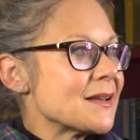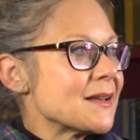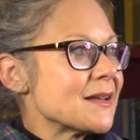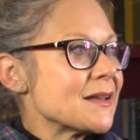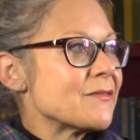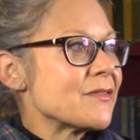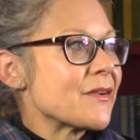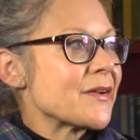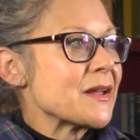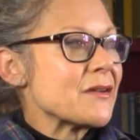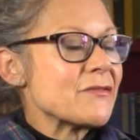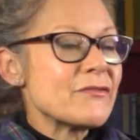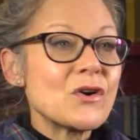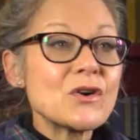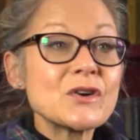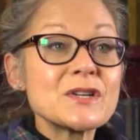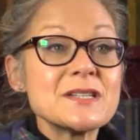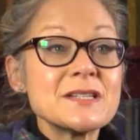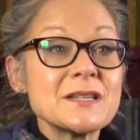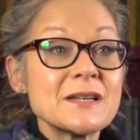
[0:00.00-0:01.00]
very
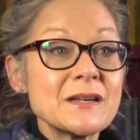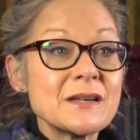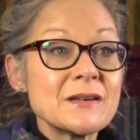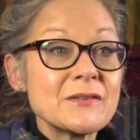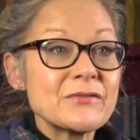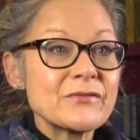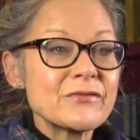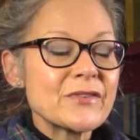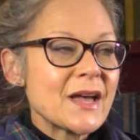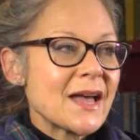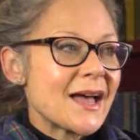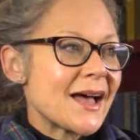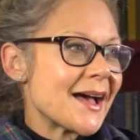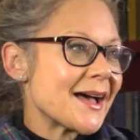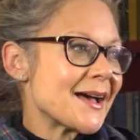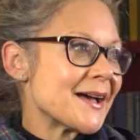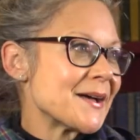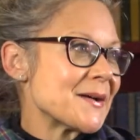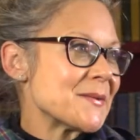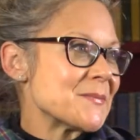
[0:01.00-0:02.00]
evocative.
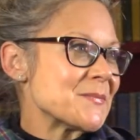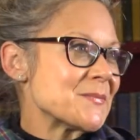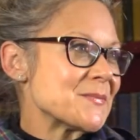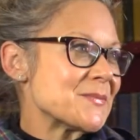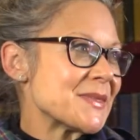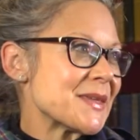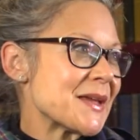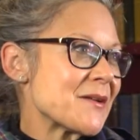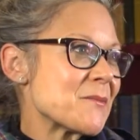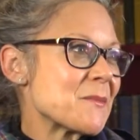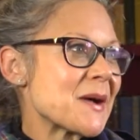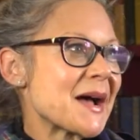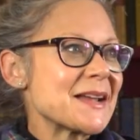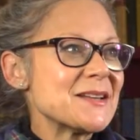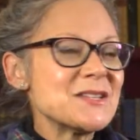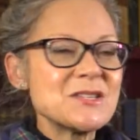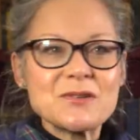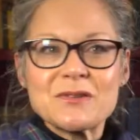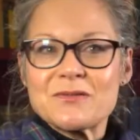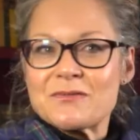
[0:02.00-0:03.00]
They
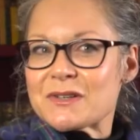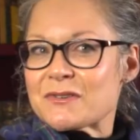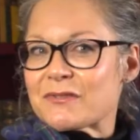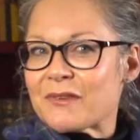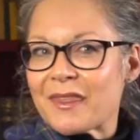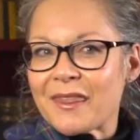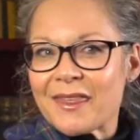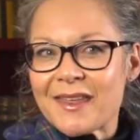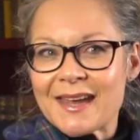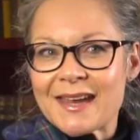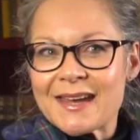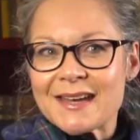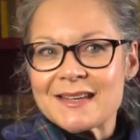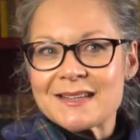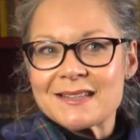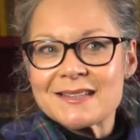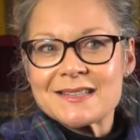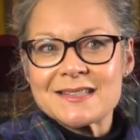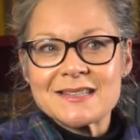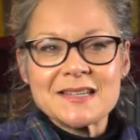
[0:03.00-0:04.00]
remind you of different
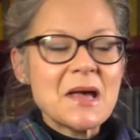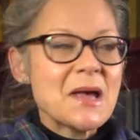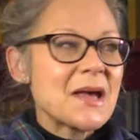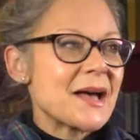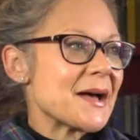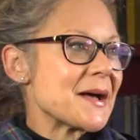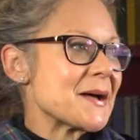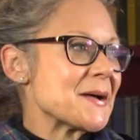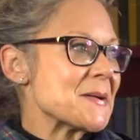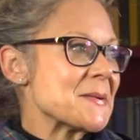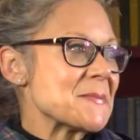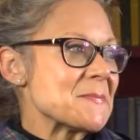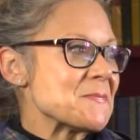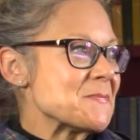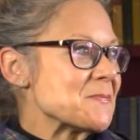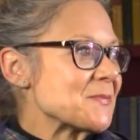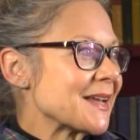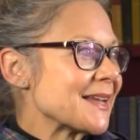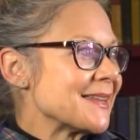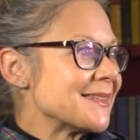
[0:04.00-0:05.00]
things.
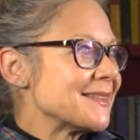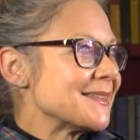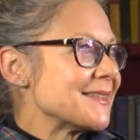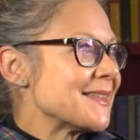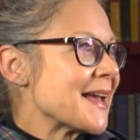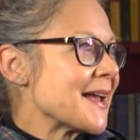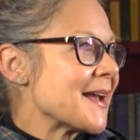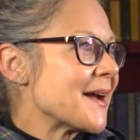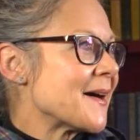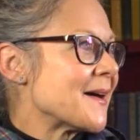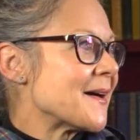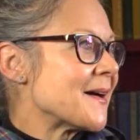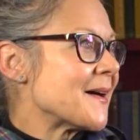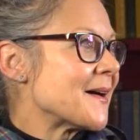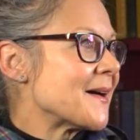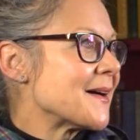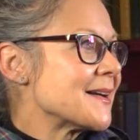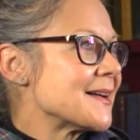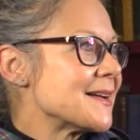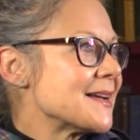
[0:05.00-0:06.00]
They
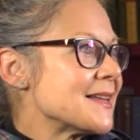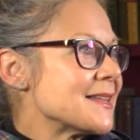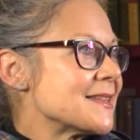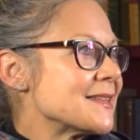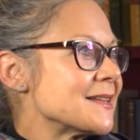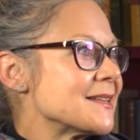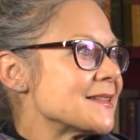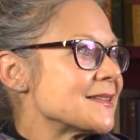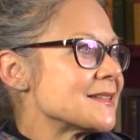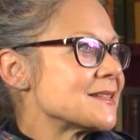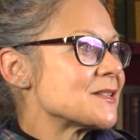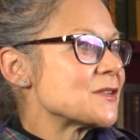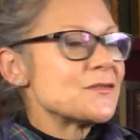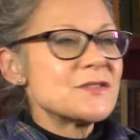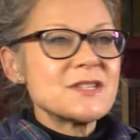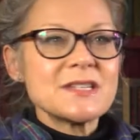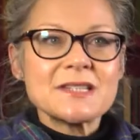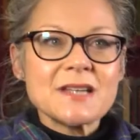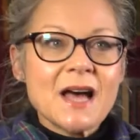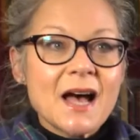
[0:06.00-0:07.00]
are the sort of
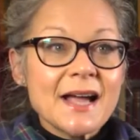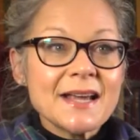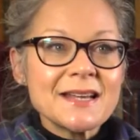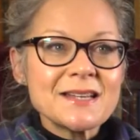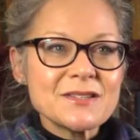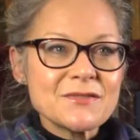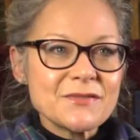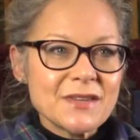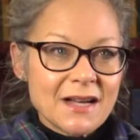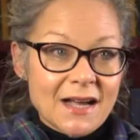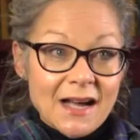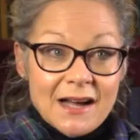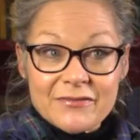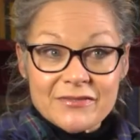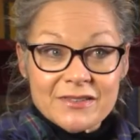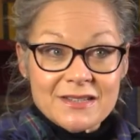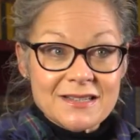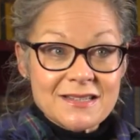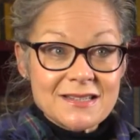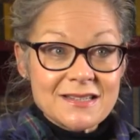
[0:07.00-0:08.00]
designs of the
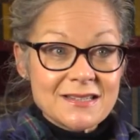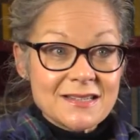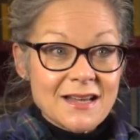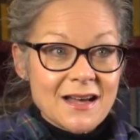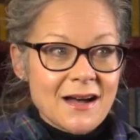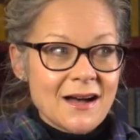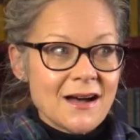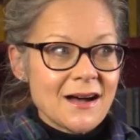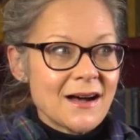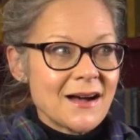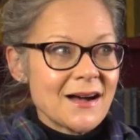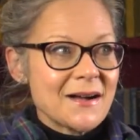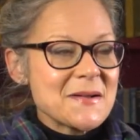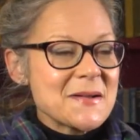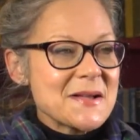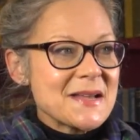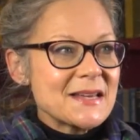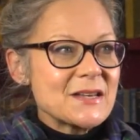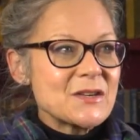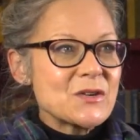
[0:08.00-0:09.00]
covers are
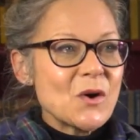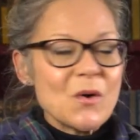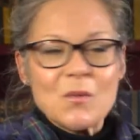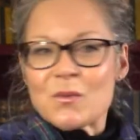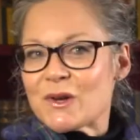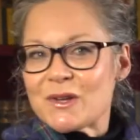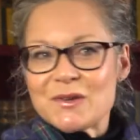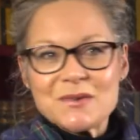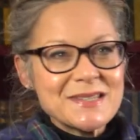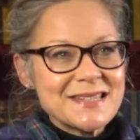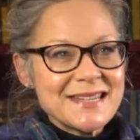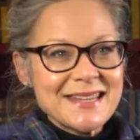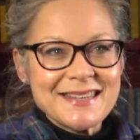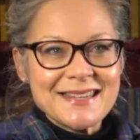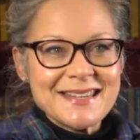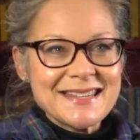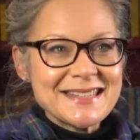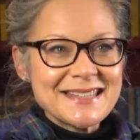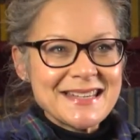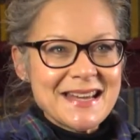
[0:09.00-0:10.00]
not what you see
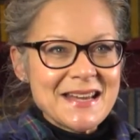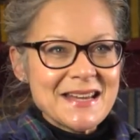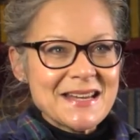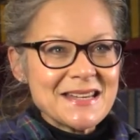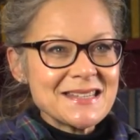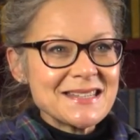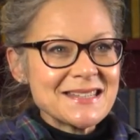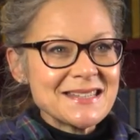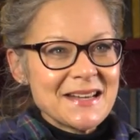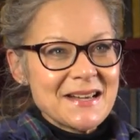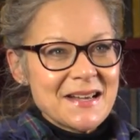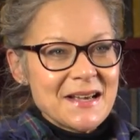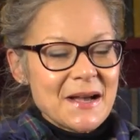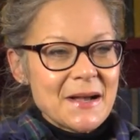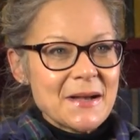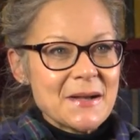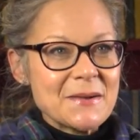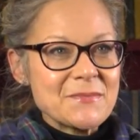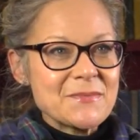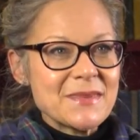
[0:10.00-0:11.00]
these days.
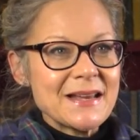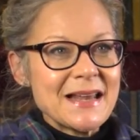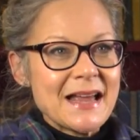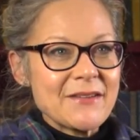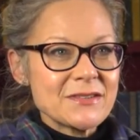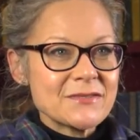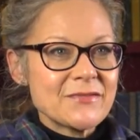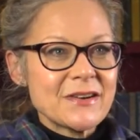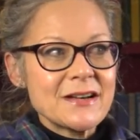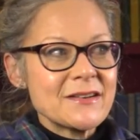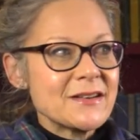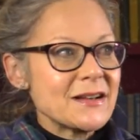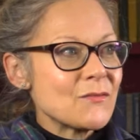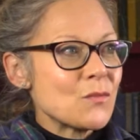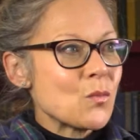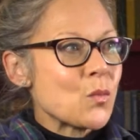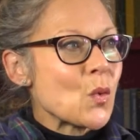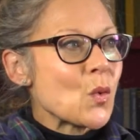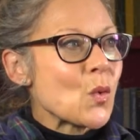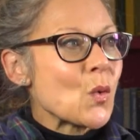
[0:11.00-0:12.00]
They have very
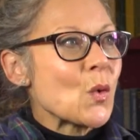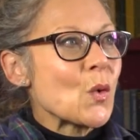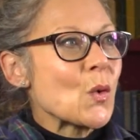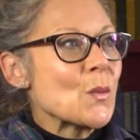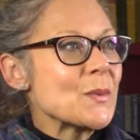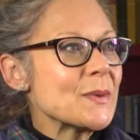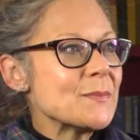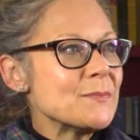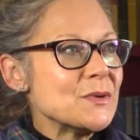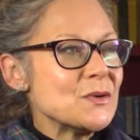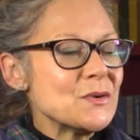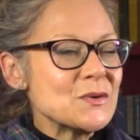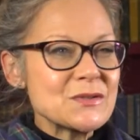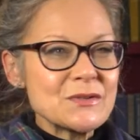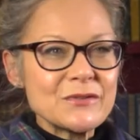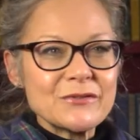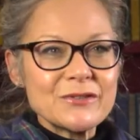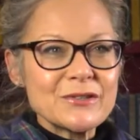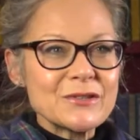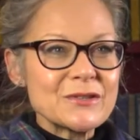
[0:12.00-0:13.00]
warm,
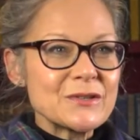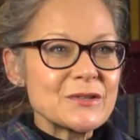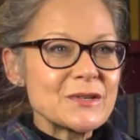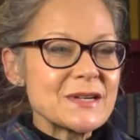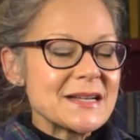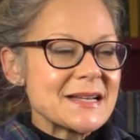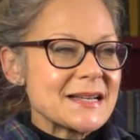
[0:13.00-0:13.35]
beautiful